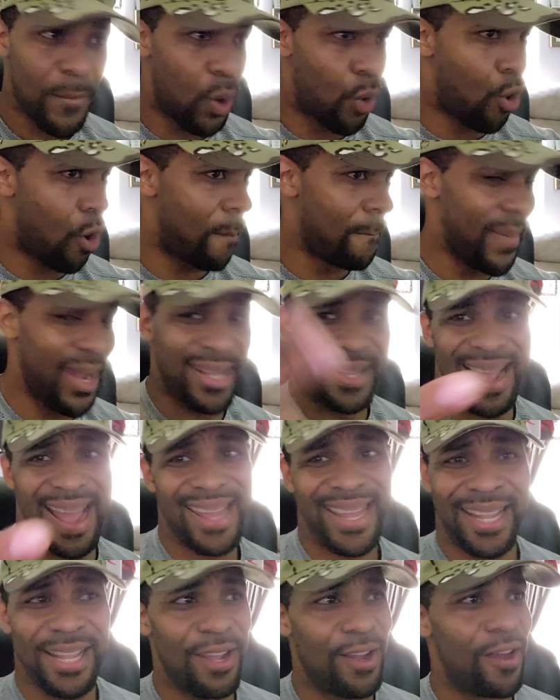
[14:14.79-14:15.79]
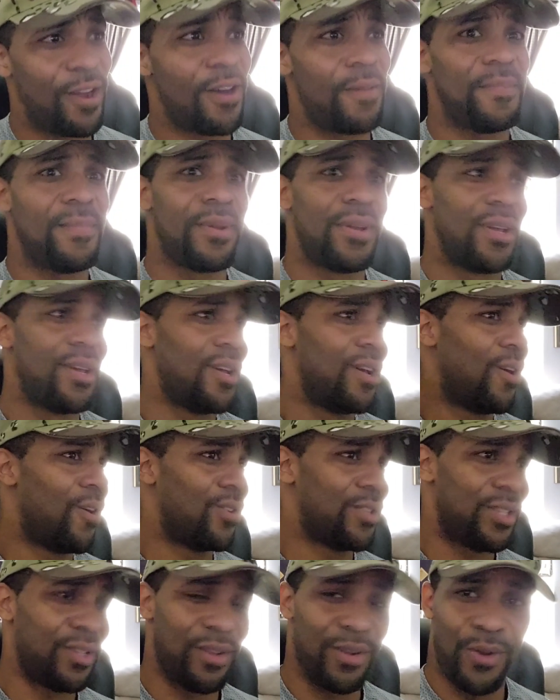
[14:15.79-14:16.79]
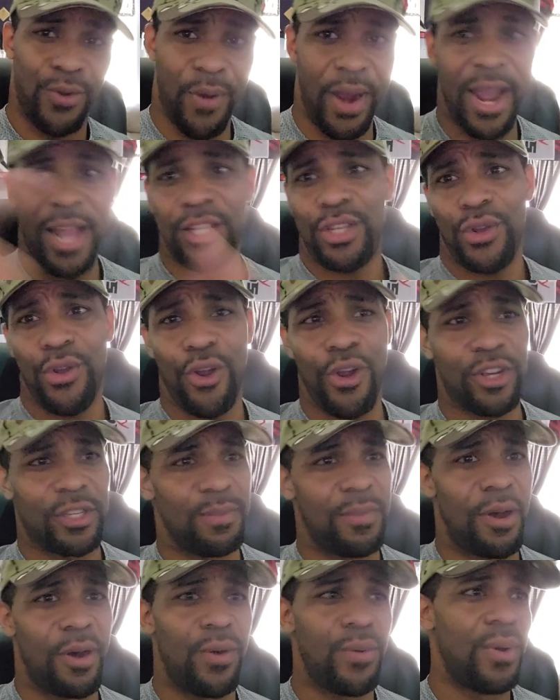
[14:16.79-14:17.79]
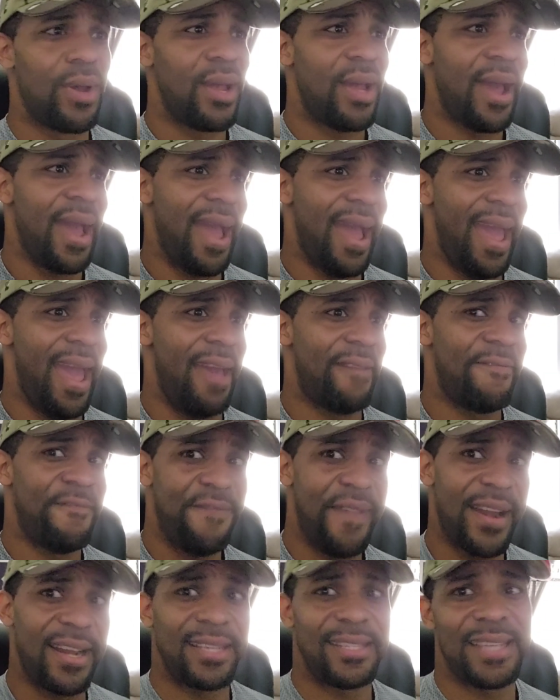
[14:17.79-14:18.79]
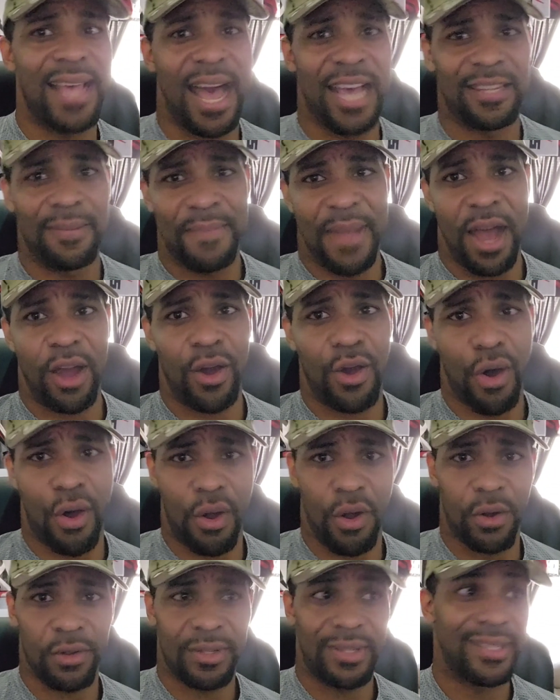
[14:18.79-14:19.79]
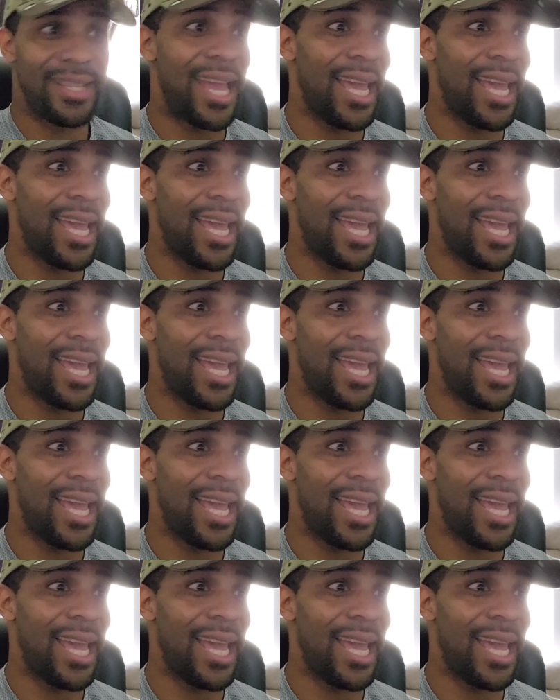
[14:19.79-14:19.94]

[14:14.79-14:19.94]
or Midnight Club, or Gran Turismo, and fantasize about cars.